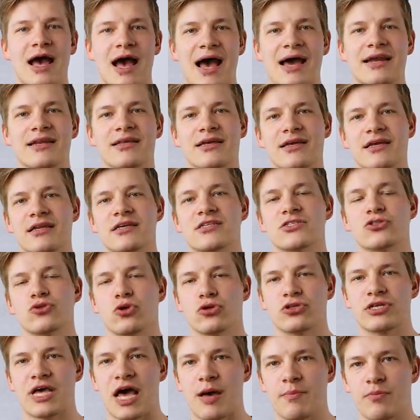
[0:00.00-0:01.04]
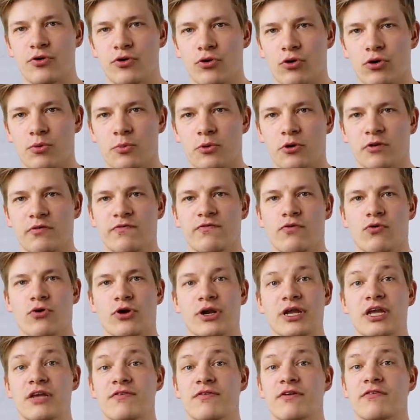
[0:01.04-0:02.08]
and it is not abnormal for
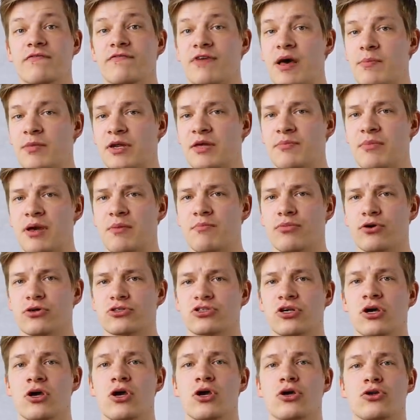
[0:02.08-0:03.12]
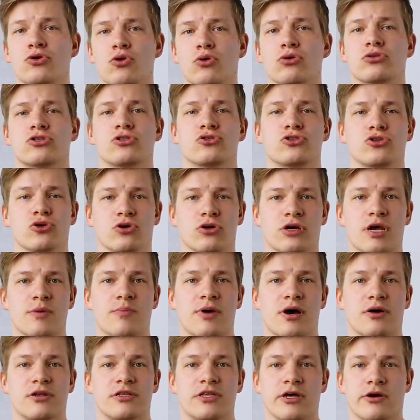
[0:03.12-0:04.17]
even family members not to talk
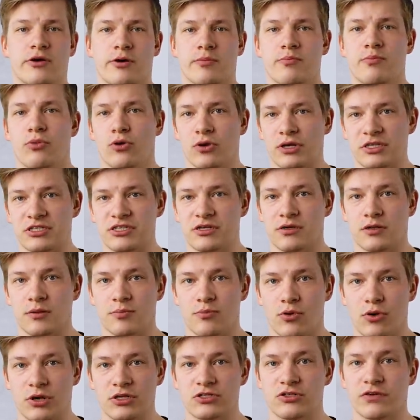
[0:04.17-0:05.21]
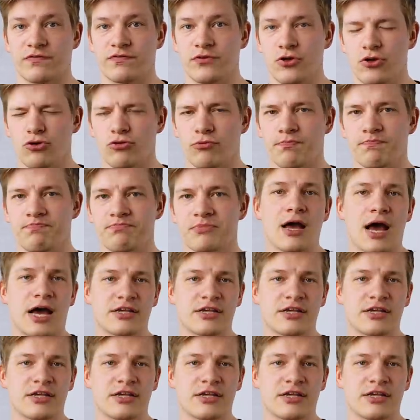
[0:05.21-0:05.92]
about their political points of view.